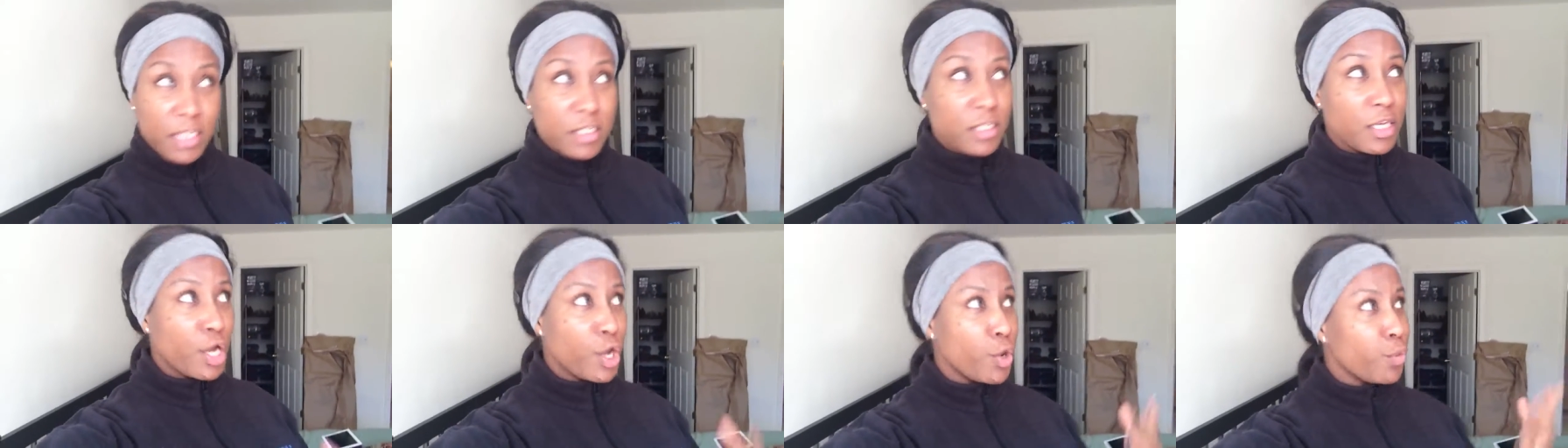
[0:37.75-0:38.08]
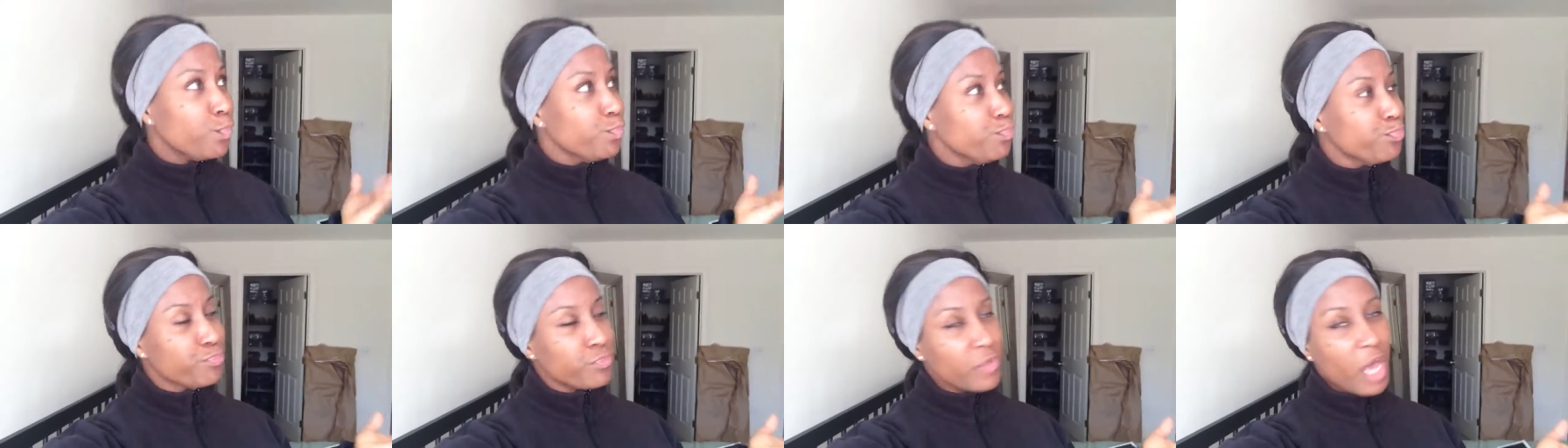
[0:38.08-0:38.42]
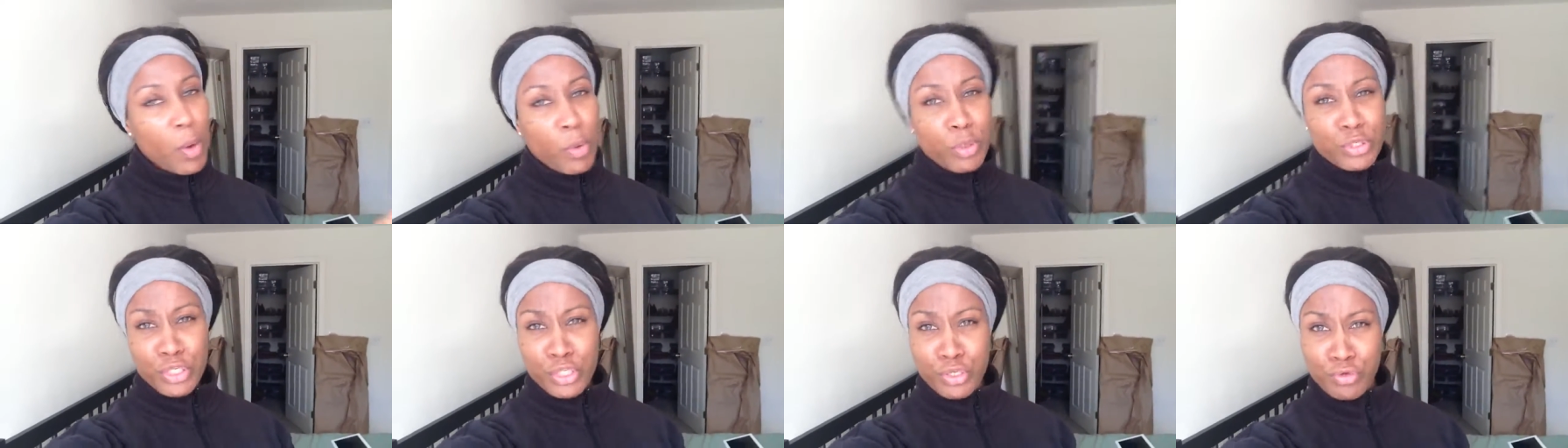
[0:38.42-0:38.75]
So I
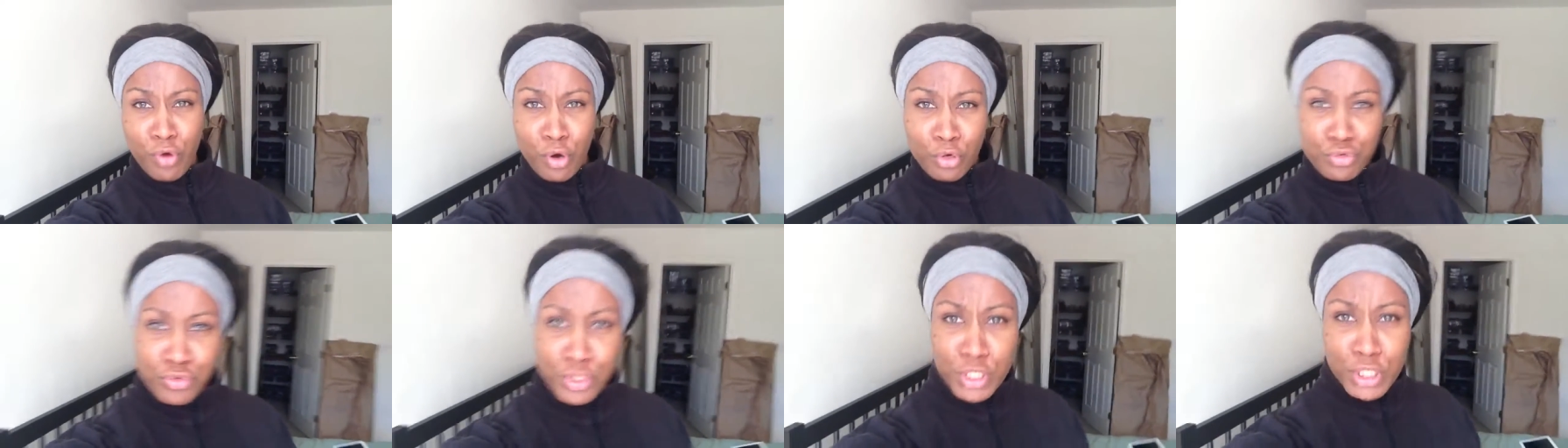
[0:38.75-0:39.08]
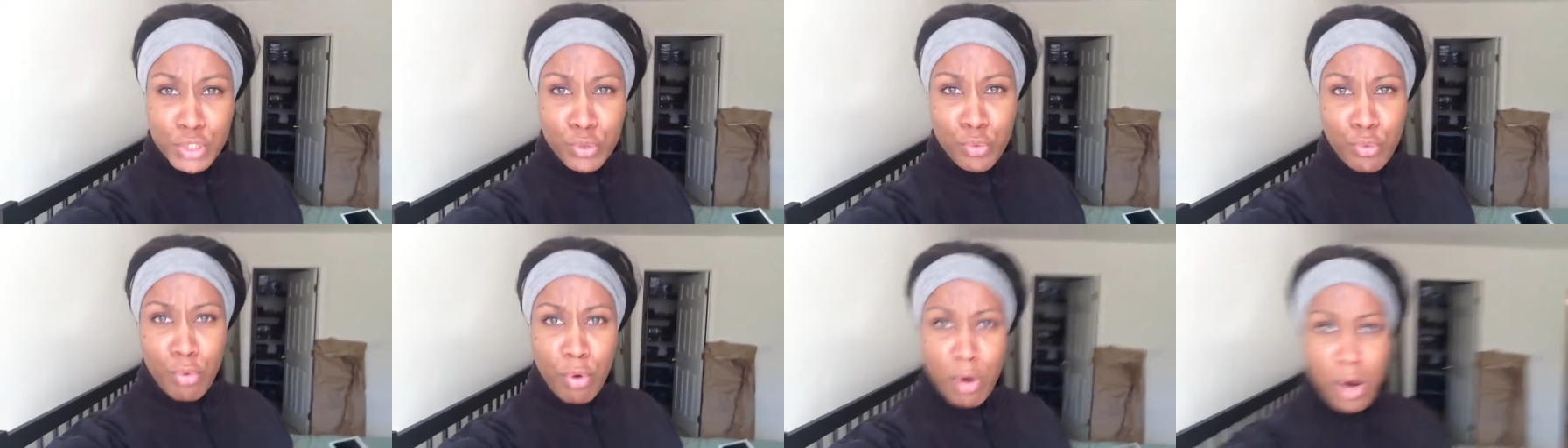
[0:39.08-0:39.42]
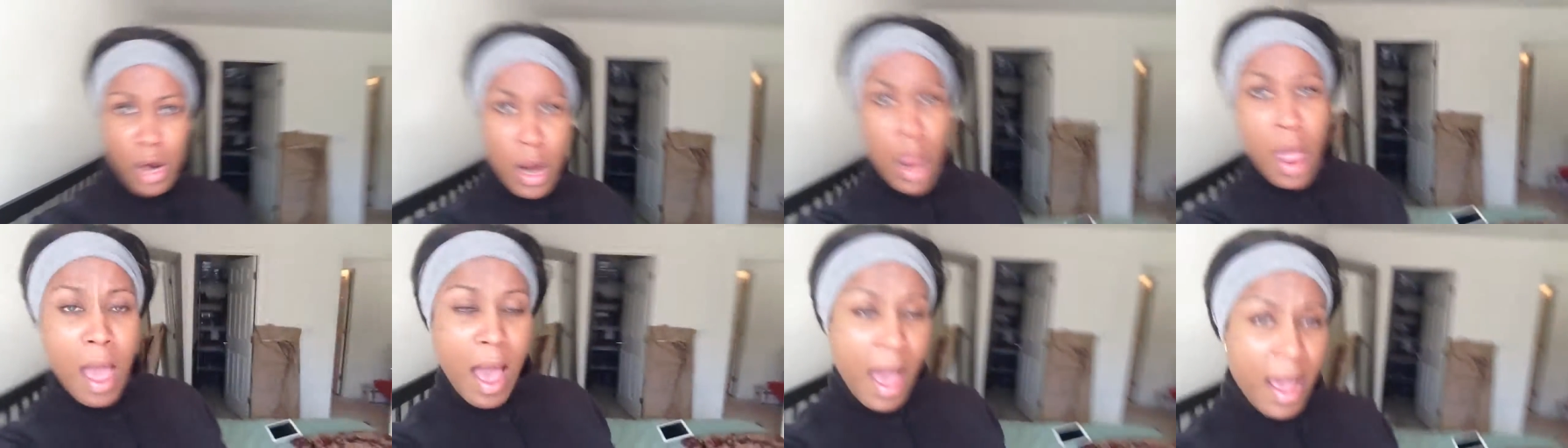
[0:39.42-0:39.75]
went to the grocery store.